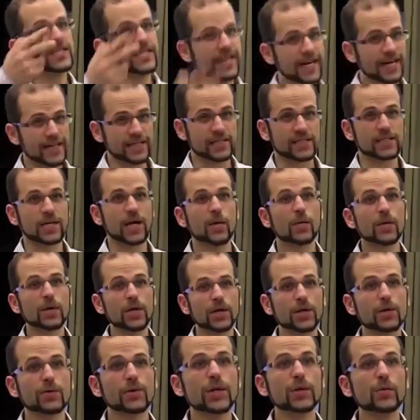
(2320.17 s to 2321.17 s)
yes, I
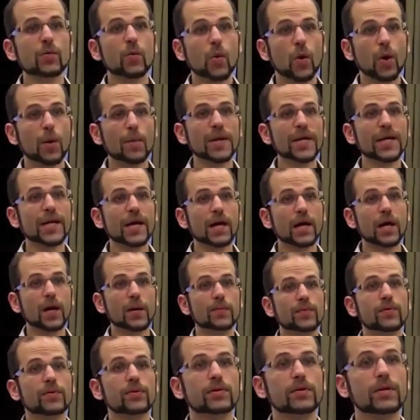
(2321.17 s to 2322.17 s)
would agree warming
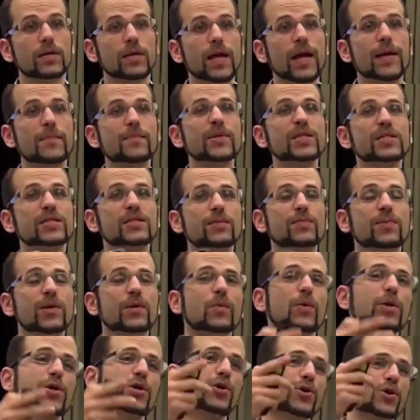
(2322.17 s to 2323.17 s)
up.
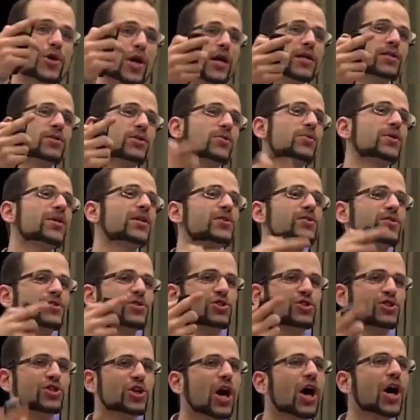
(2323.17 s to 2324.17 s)
But what you're not doing
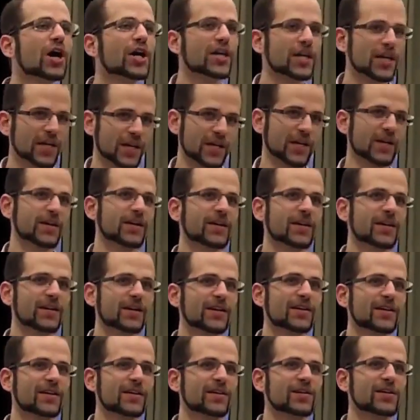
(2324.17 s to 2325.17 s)
is jogging.
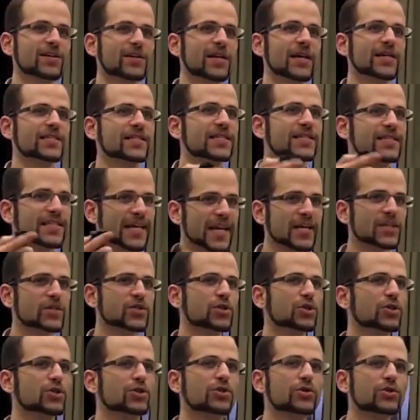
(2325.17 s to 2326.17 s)
As a
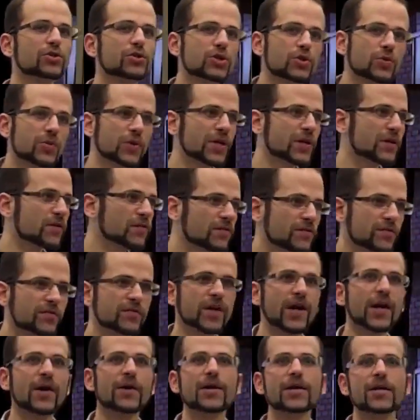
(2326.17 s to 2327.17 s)
dancer, you're doing
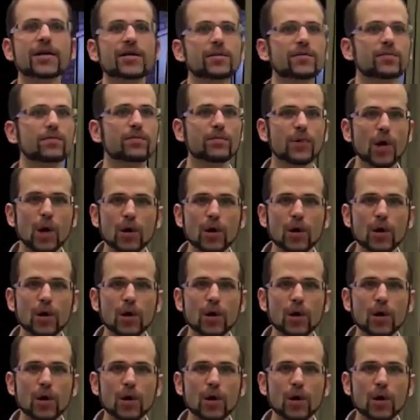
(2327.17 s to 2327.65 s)
varied